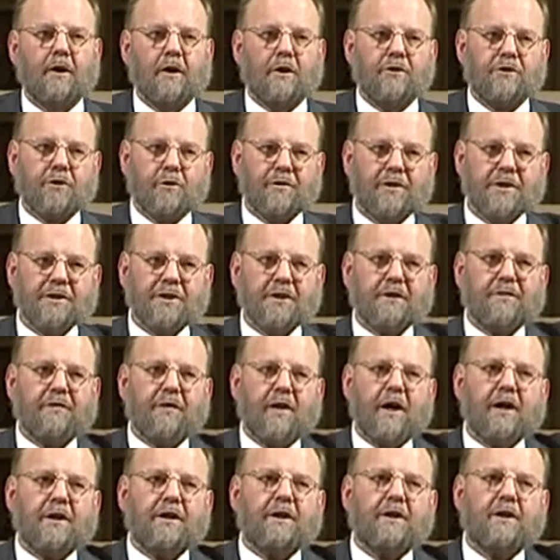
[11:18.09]
So this is
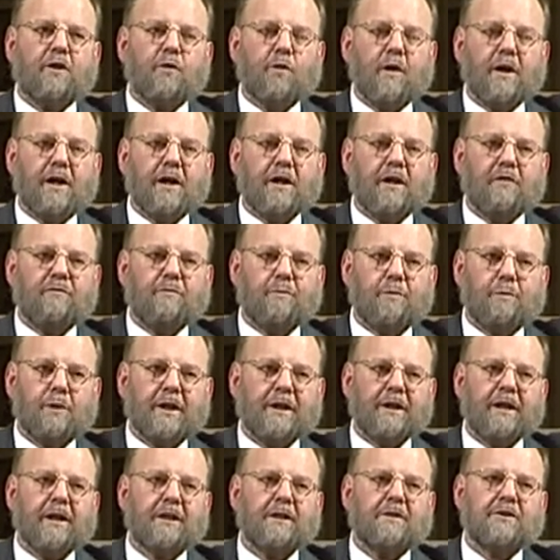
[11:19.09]
finding a way of
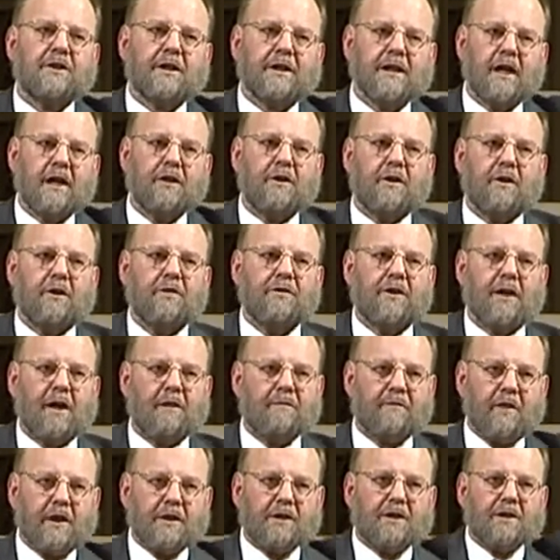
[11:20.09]
bringing together the
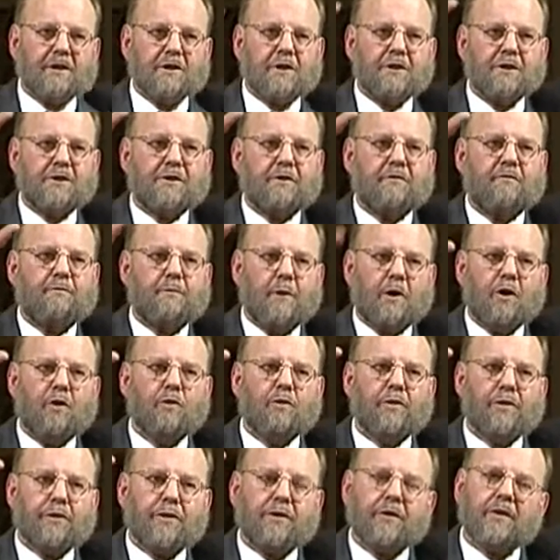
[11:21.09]
advantages of
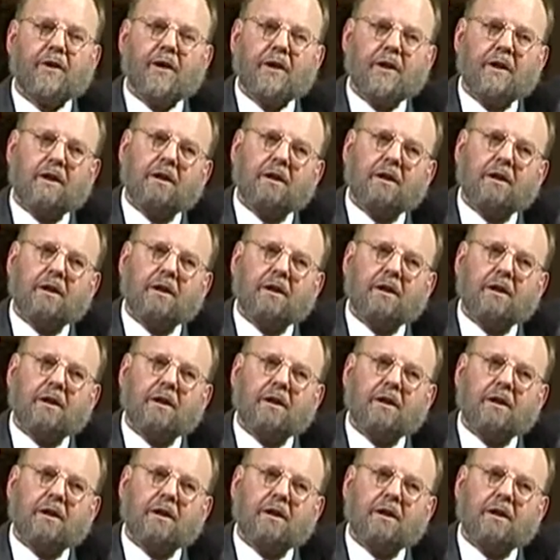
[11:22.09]
both